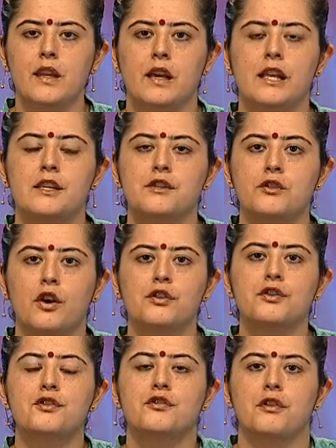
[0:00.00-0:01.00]
It is not
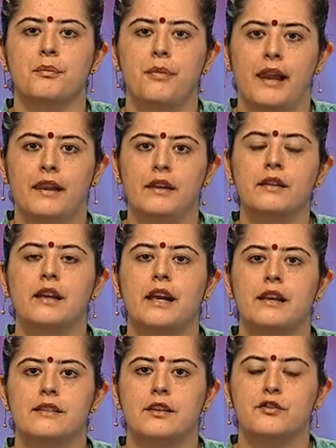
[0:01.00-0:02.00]
just rebellion,
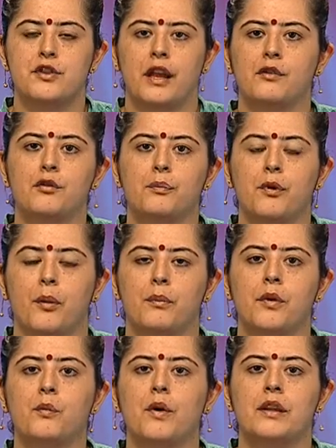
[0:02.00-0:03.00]
it is a genuine
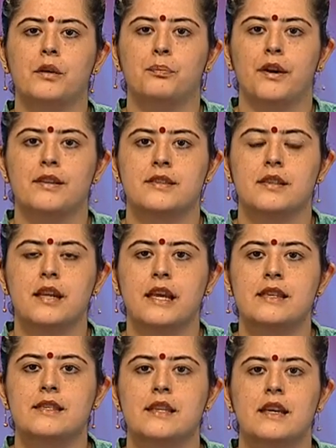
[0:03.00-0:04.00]
problem where the person
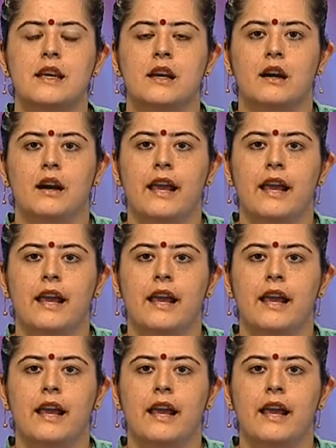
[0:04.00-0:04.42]
is uh,